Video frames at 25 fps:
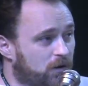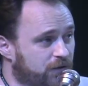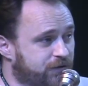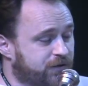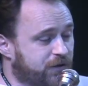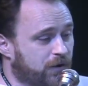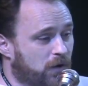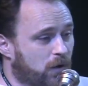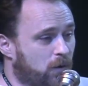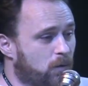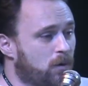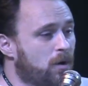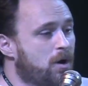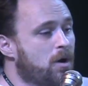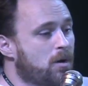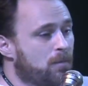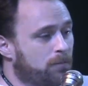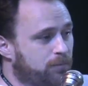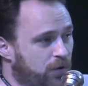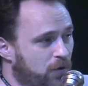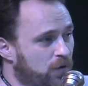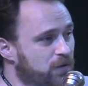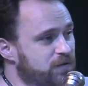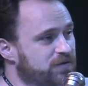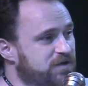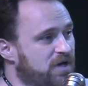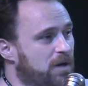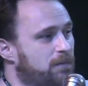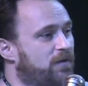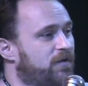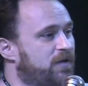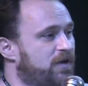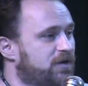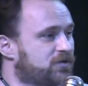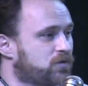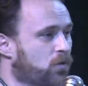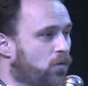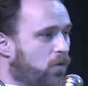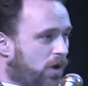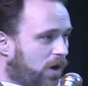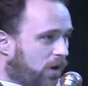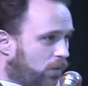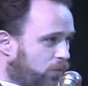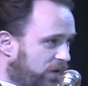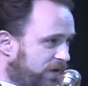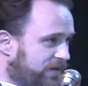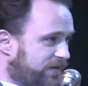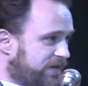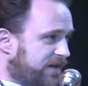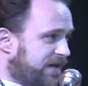also burnt some of this
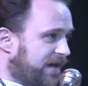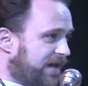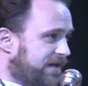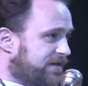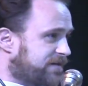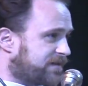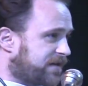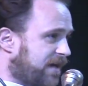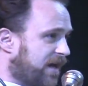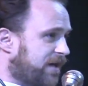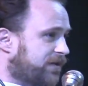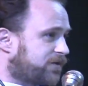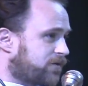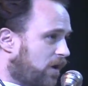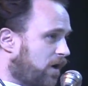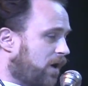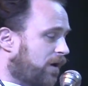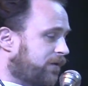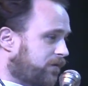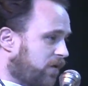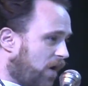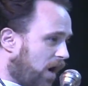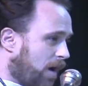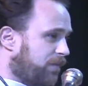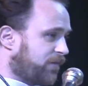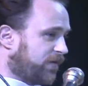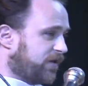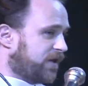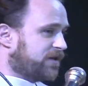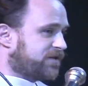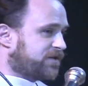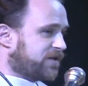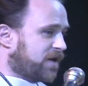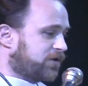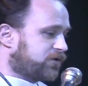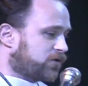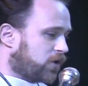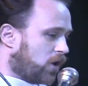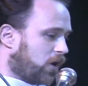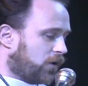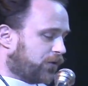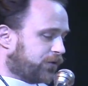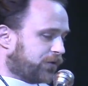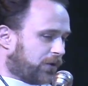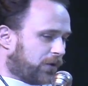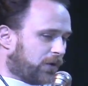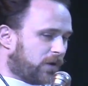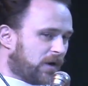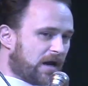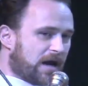oil with the incense on top of the incense
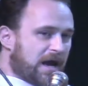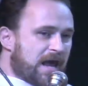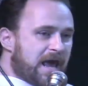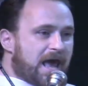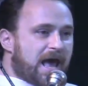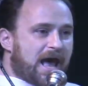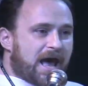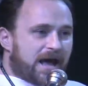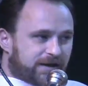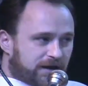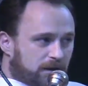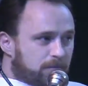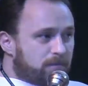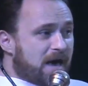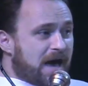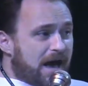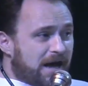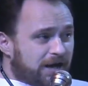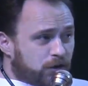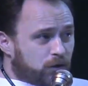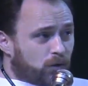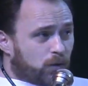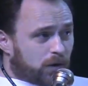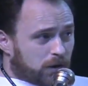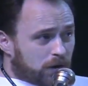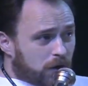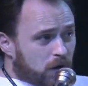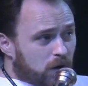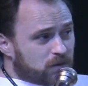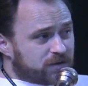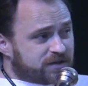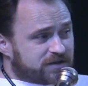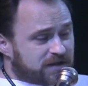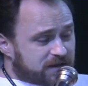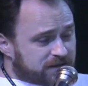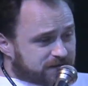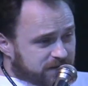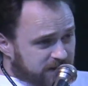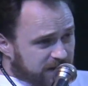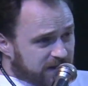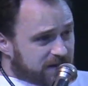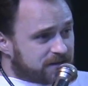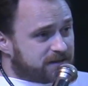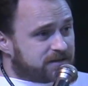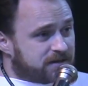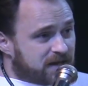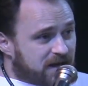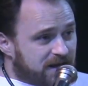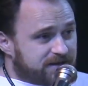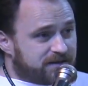altar. And Emanuel Loh says the
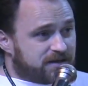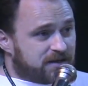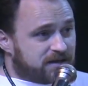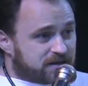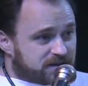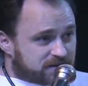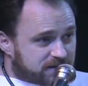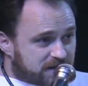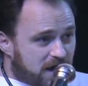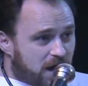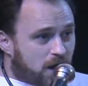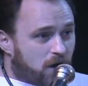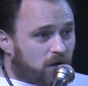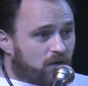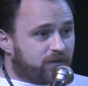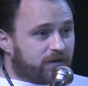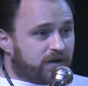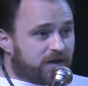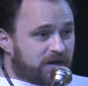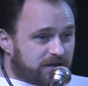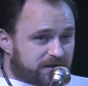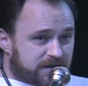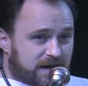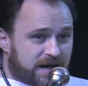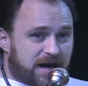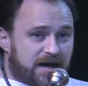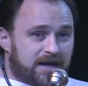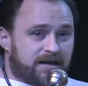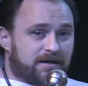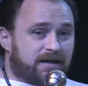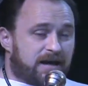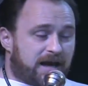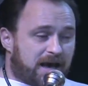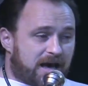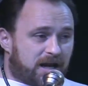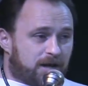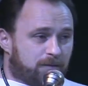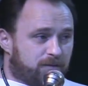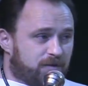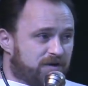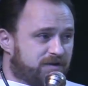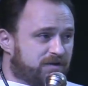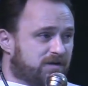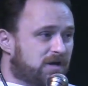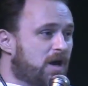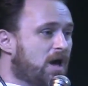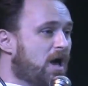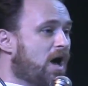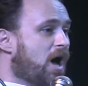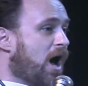incense itself contained
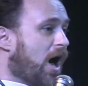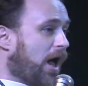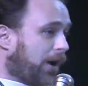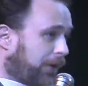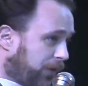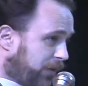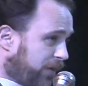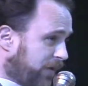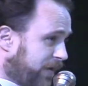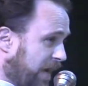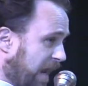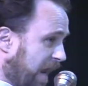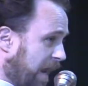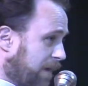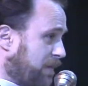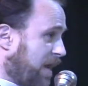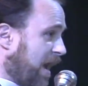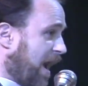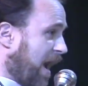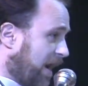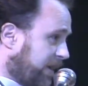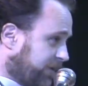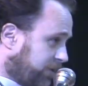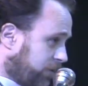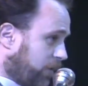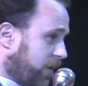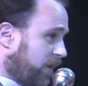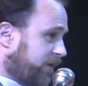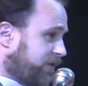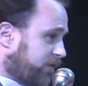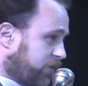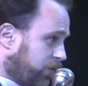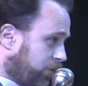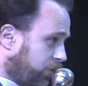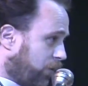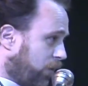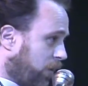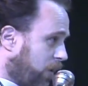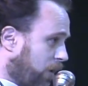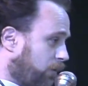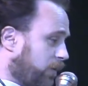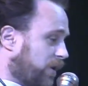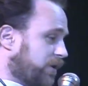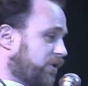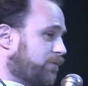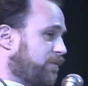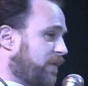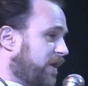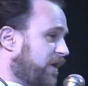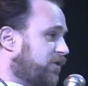cannabis under the name Hazrat Sarur,
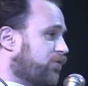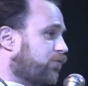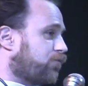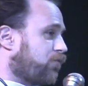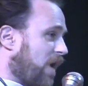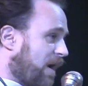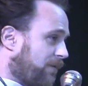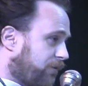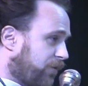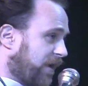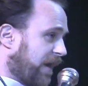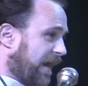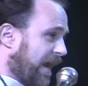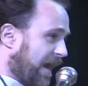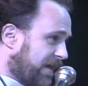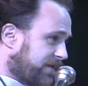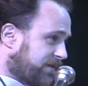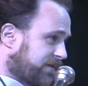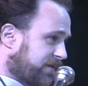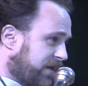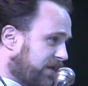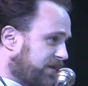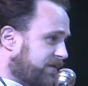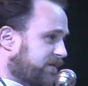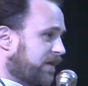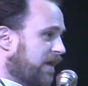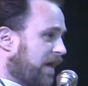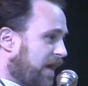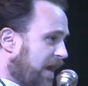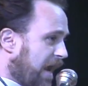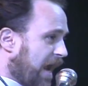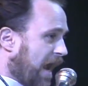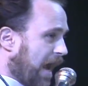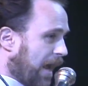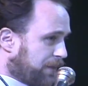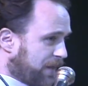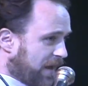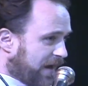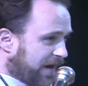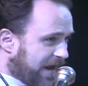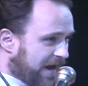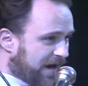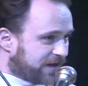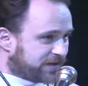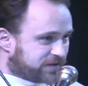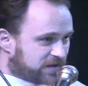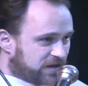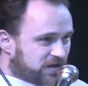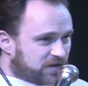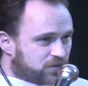which means revered essence. And that
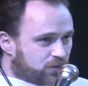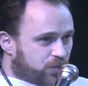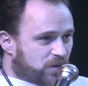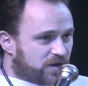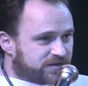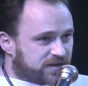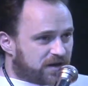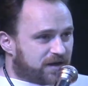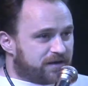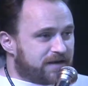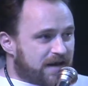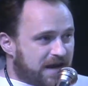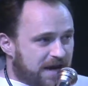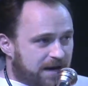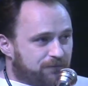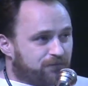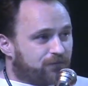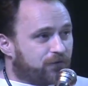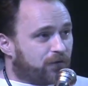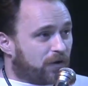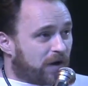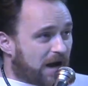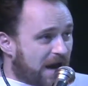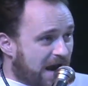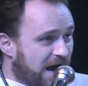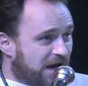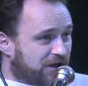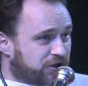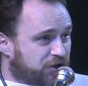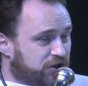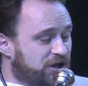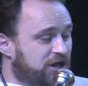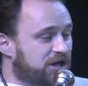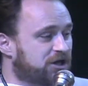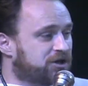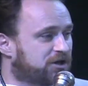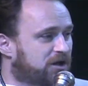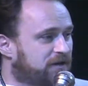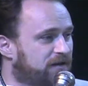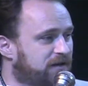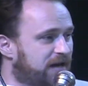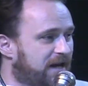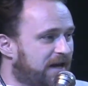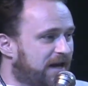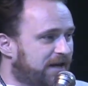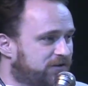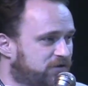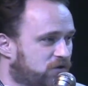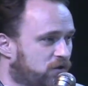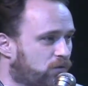essence was a name for hashish in
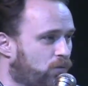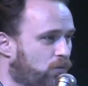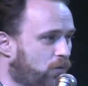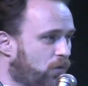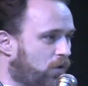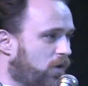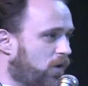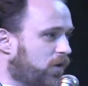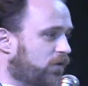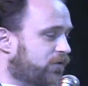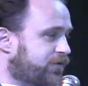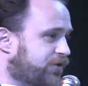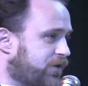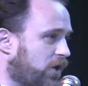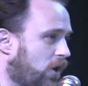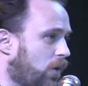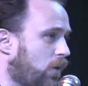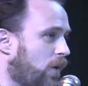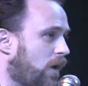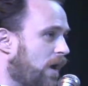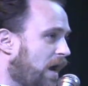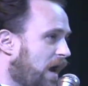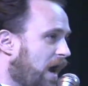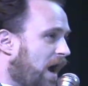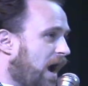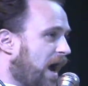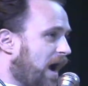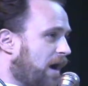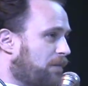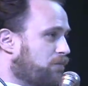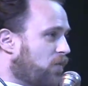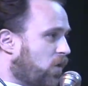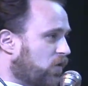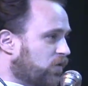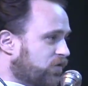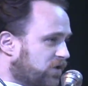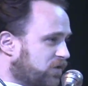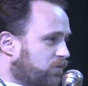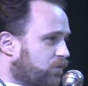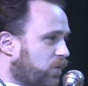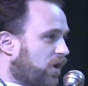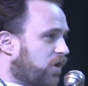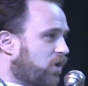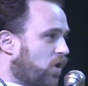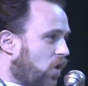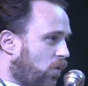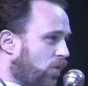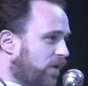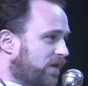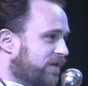the ancient world. So Moses
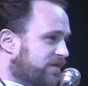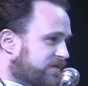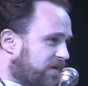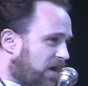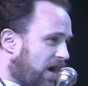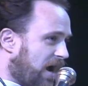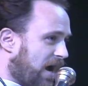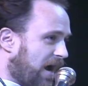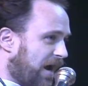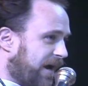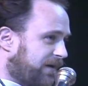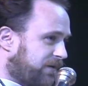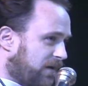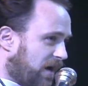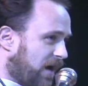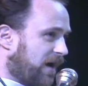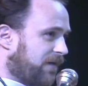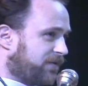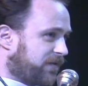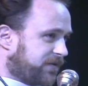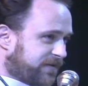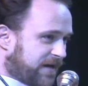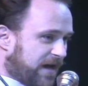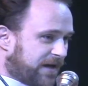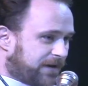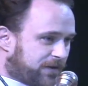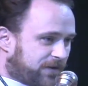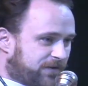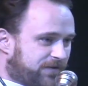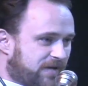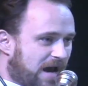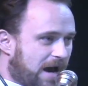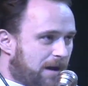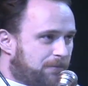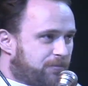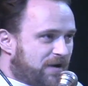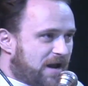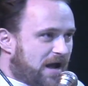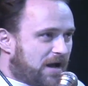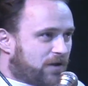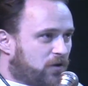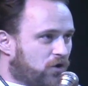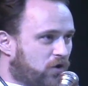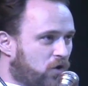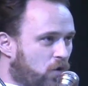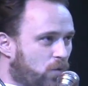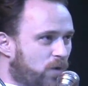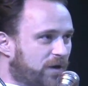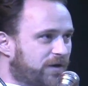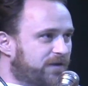would go inside the tent of the
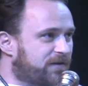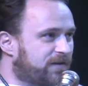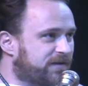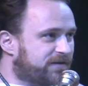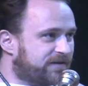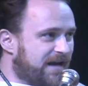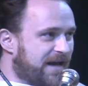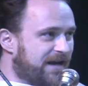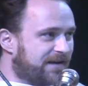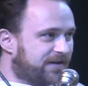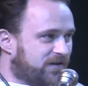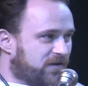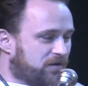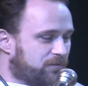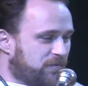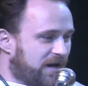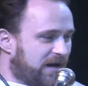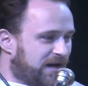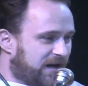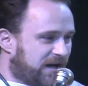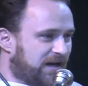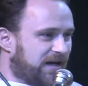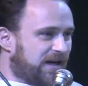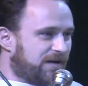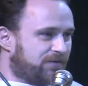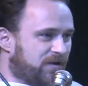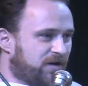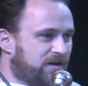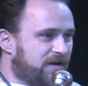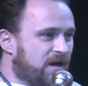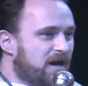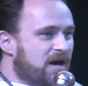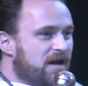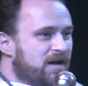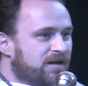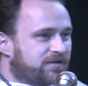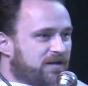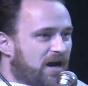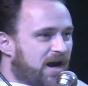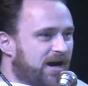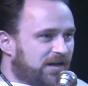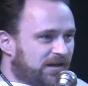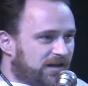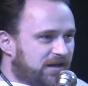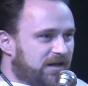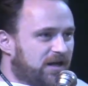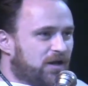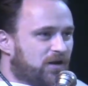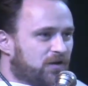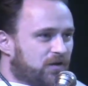tabernacle, go into the tent of the meeting, an even
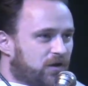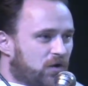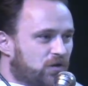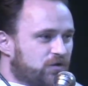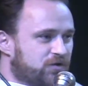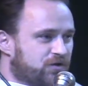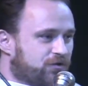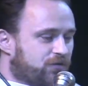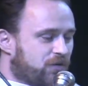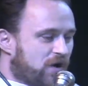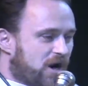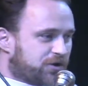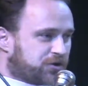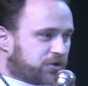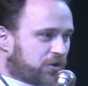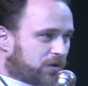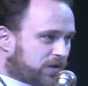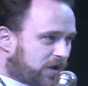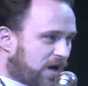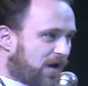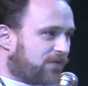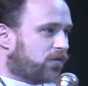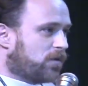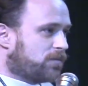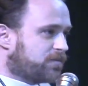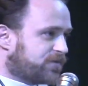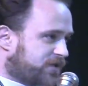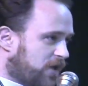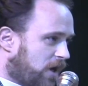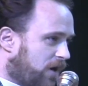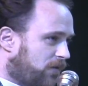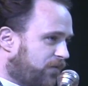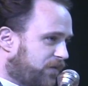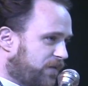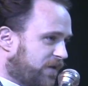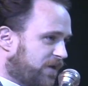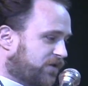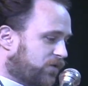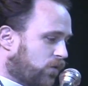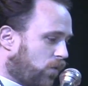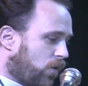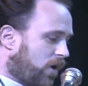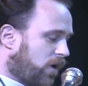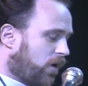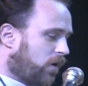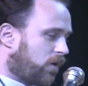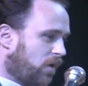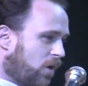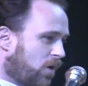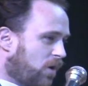tightly enclosed structure, cover himself in this
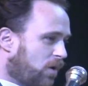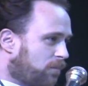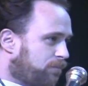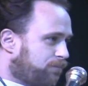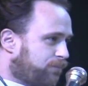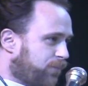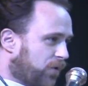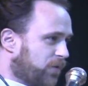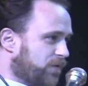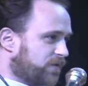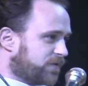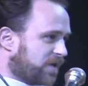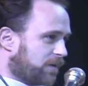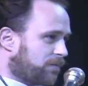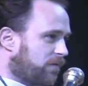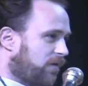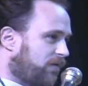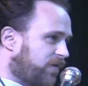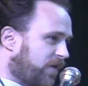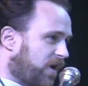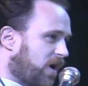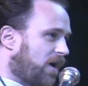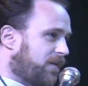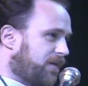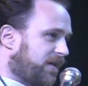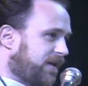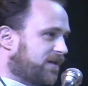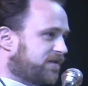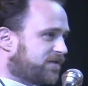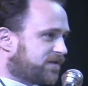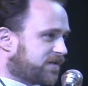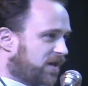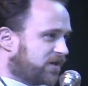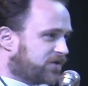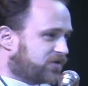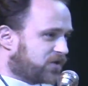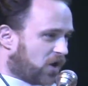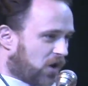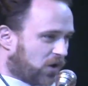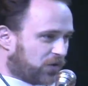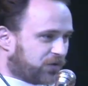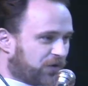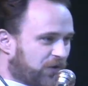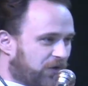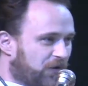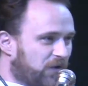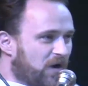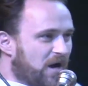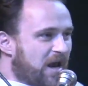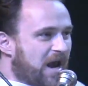oil, burn some of it on the incense
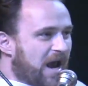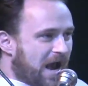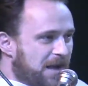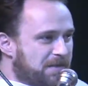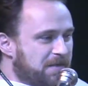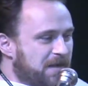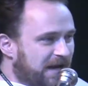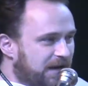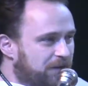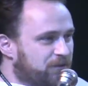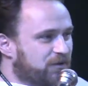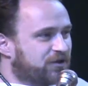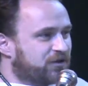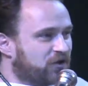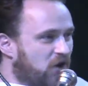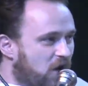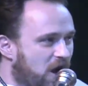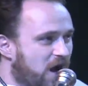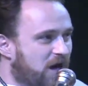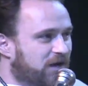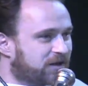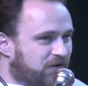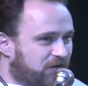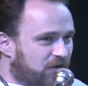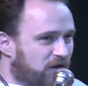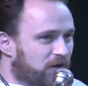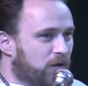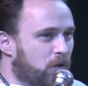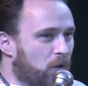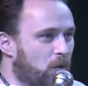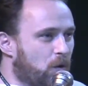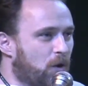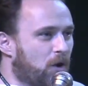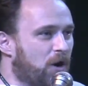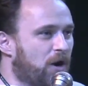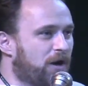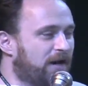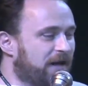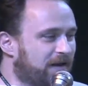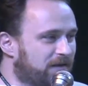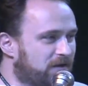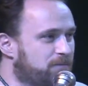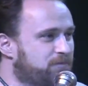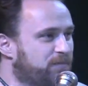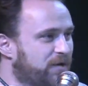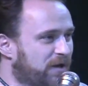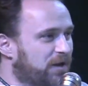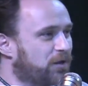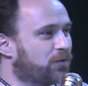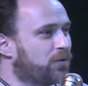altar, and then he would talk to the Lord in
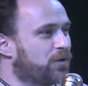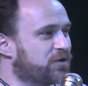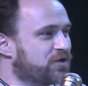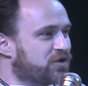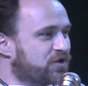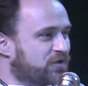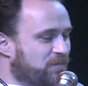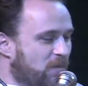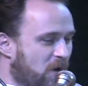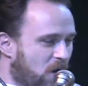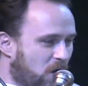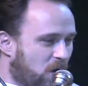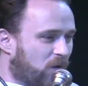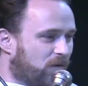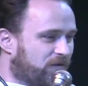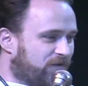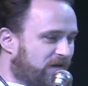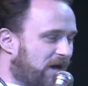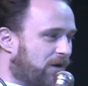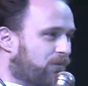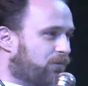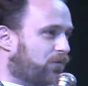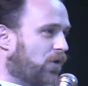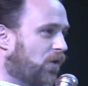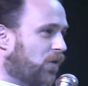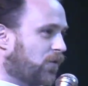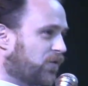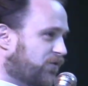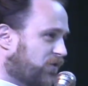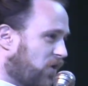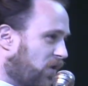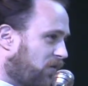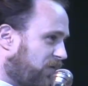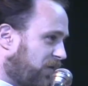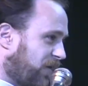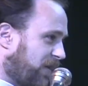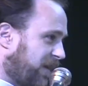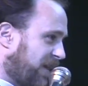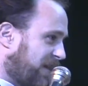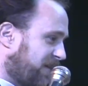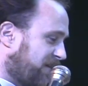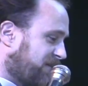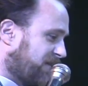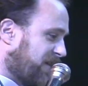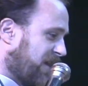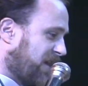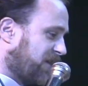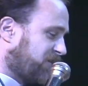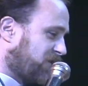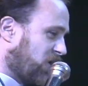the pillar of smoke that rose over the
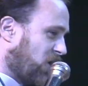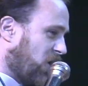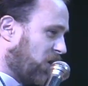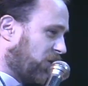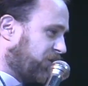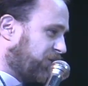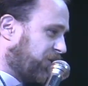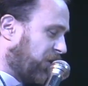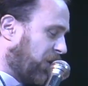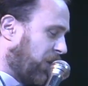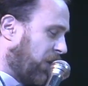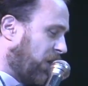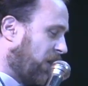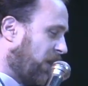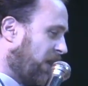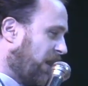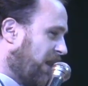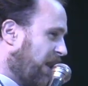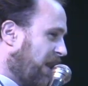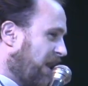incense altar.